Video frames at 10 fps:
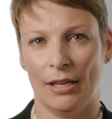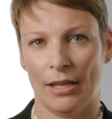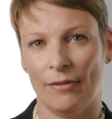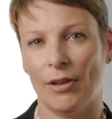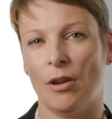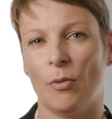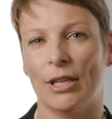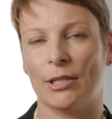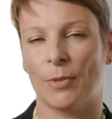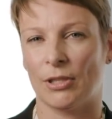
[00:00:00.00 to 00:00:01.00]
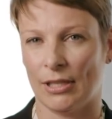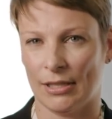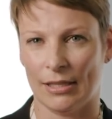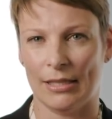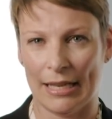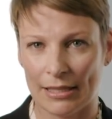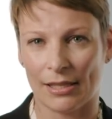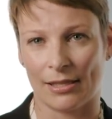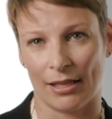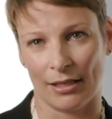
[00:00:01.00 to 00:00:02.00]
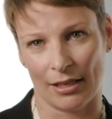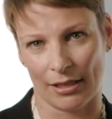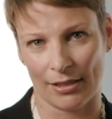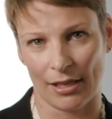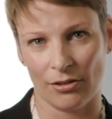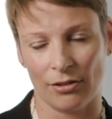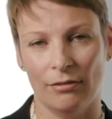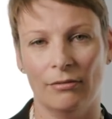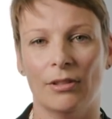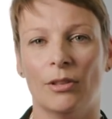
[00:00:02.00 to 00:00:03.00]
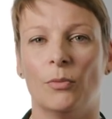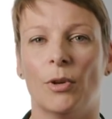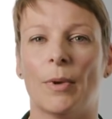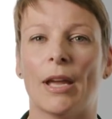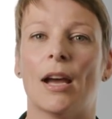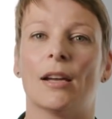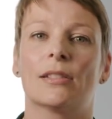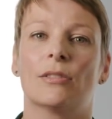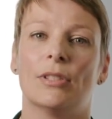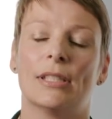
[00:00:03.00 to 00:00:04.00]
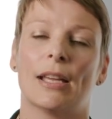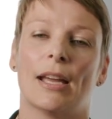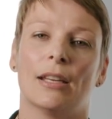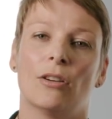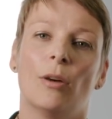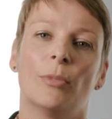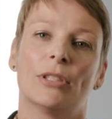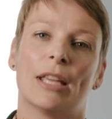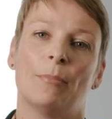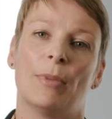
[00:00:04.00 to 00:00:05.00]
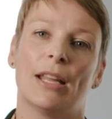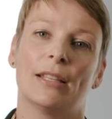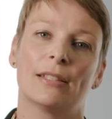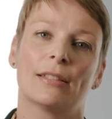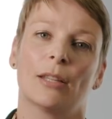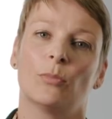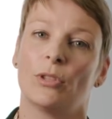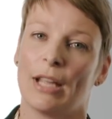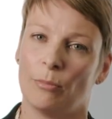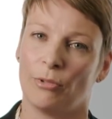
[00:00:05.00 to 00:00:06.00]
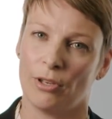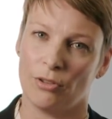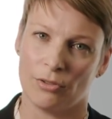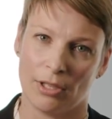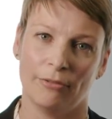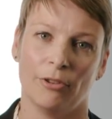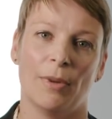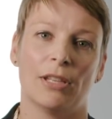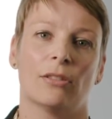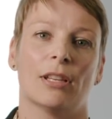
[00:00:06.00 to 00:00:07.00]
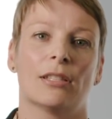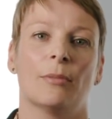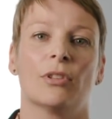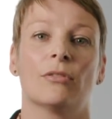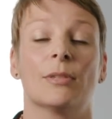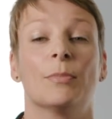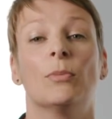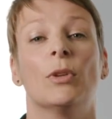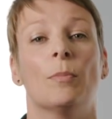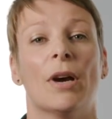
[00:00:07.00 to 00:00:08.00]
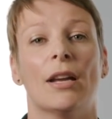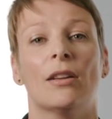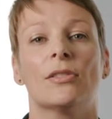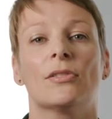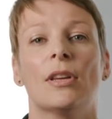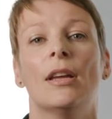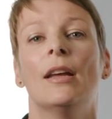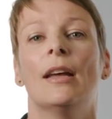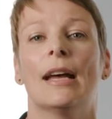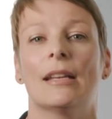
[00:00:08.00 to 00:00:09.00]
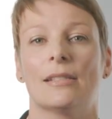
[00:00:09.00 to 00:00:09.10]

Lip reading: Given our expertise in data standardization, we were asked to design common templates that would help reduce information asymmetries between buyers and